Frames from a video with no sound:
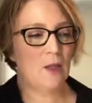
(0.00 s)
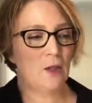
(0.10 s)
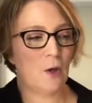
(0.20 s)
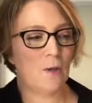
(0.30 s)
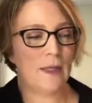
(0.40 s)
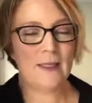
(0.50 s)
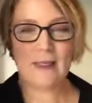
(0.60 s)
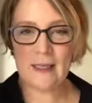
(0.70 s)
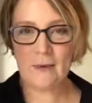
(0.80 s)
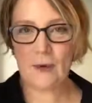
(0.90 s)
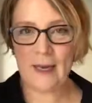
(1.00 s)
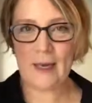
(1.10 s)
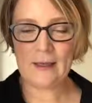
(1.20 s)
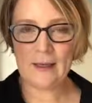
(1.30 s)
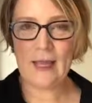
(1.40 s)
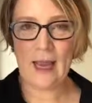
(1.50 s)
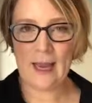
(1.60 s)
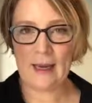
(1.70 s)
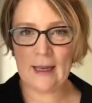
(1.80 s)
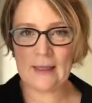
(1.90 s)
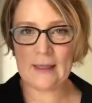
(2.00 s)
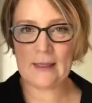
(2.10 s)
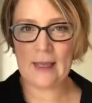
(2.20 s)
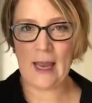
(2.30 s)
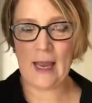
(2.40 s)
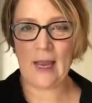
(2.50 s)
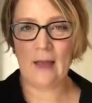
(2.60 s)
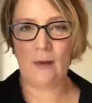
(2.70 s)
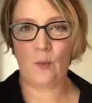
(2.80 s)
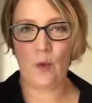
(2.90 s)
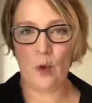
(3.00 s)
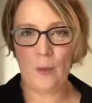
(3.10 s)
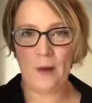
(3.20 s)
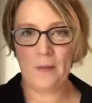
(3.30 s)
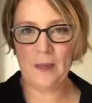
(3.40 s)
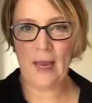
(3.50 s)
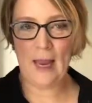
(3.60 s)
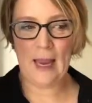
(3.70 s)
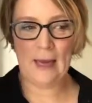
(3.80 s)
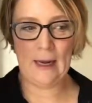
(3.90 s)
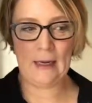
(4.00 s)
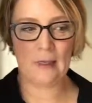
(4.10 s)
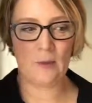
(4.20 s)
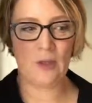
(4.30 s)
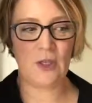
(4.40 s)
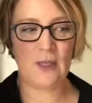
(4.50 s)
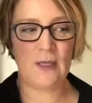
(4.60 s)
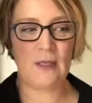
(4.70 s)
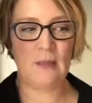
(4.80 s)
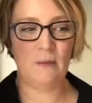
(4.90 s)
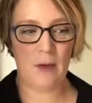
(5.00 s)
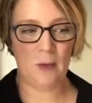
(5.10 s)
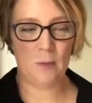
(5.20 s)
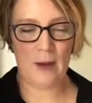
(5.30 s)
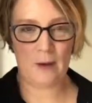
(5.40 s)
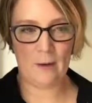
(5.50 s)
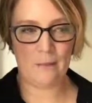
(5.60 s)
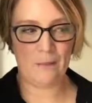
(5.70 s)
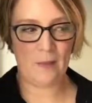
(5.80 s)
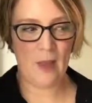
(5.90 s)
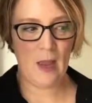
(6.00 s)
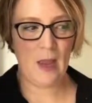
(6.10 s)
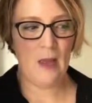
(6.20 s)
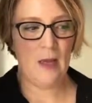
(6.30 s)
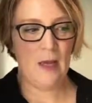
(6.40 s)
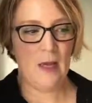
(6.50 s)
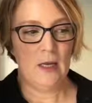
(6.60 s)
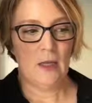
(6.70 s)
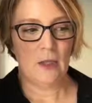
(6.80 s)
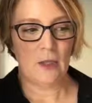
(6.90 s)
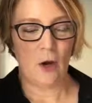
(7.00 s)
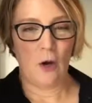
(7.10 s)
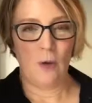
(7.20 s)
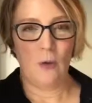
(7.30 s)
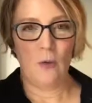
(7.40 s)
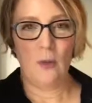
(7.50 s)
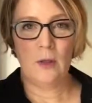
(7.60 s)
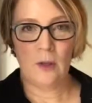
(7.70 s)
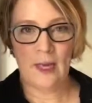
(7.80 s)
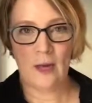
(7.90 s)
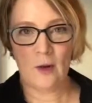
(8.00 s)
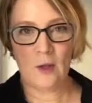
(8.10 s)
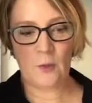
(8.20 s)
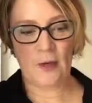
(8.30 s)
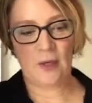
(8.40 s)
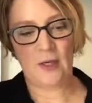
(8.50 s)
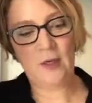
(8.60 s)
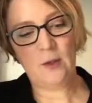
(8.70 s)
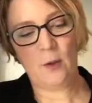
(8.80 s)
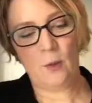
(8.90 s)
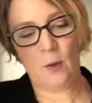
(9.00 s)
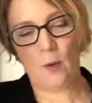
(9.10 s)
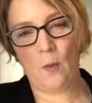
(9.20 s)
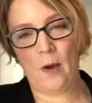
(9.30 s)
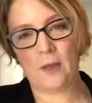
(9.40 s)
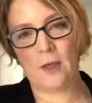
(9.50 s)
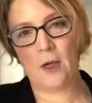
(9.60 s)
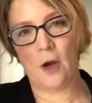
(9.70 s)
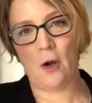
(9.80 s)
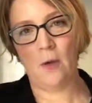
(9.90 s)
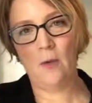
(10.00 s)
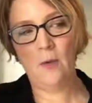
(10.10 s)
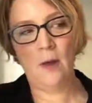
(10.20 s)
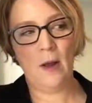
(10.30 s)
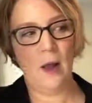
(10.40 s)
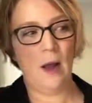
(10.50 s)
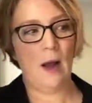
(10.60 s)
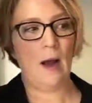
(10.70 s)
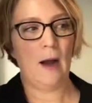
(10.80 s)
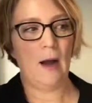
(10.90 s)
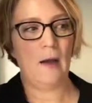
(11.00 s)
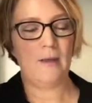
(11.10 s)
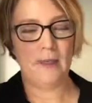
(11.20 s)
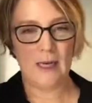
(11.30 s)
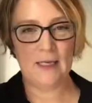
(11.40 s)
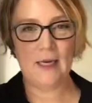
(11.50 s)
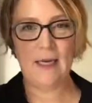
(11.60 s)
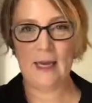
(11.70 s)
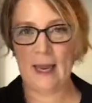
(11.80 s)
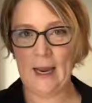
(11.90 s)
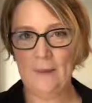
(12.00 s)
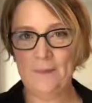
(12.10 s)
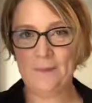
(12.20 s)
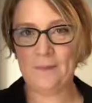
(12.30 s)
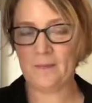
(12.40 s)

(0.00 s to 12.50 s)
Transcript: So let's see if we can get to the annex, and we'll open up the annex, which is much better. So looking at our spreadsheet, we'll want to know the dataset name,